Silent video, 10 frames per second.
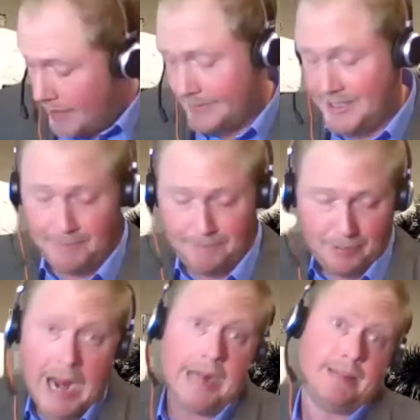
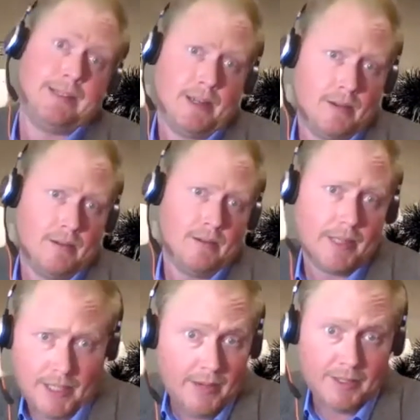surprising with a
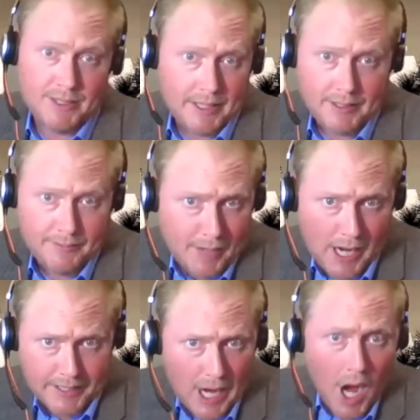hemisected
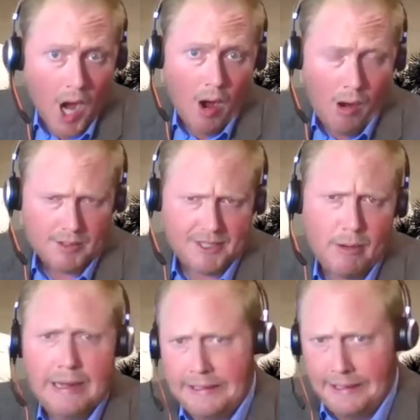body. Also,
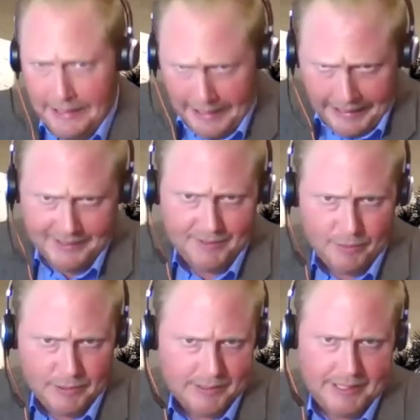the knees
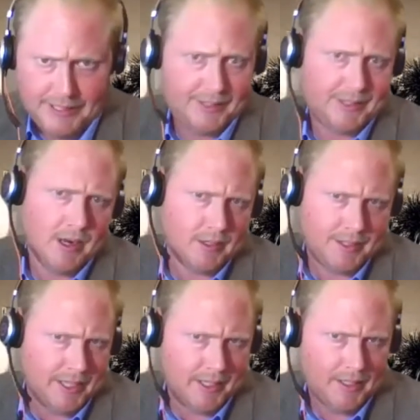were
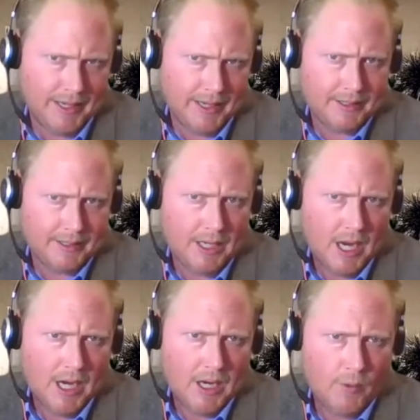disarticulated.
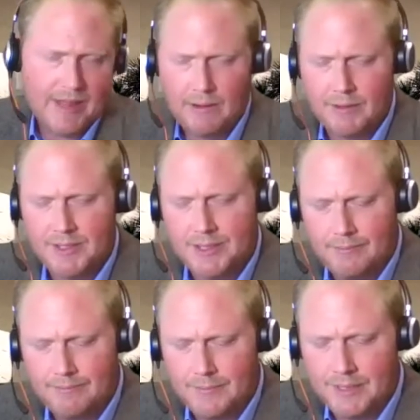Without some
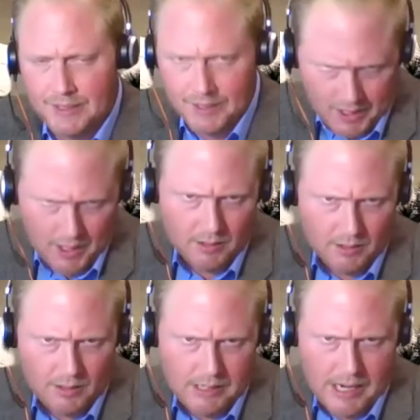skill,
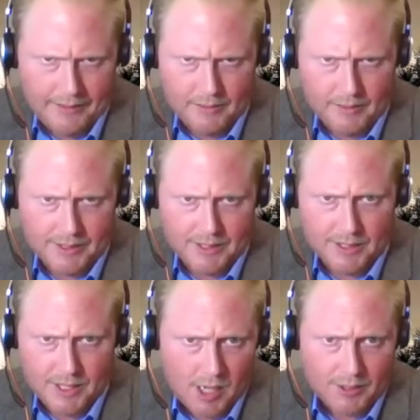either as a
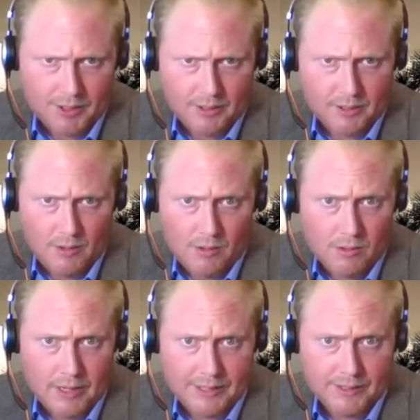doctor or
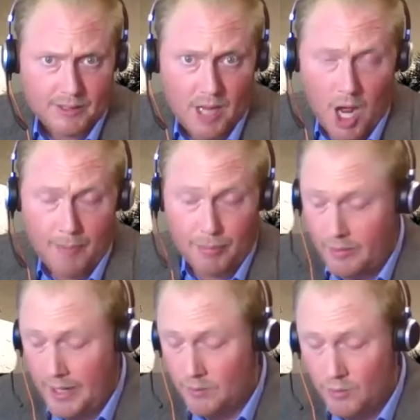as an
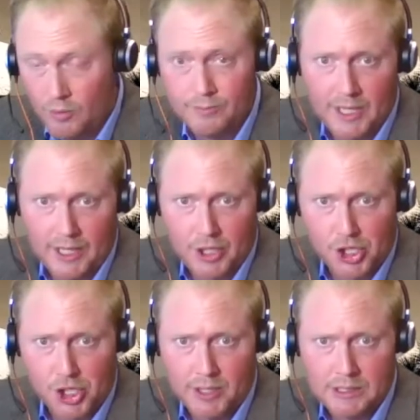operating room
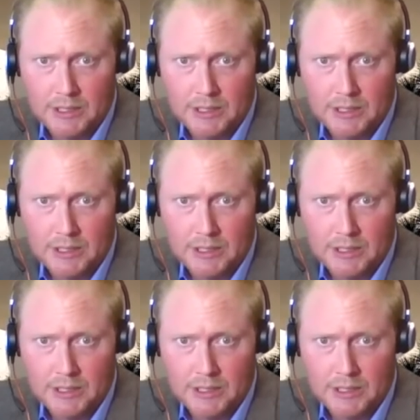technician,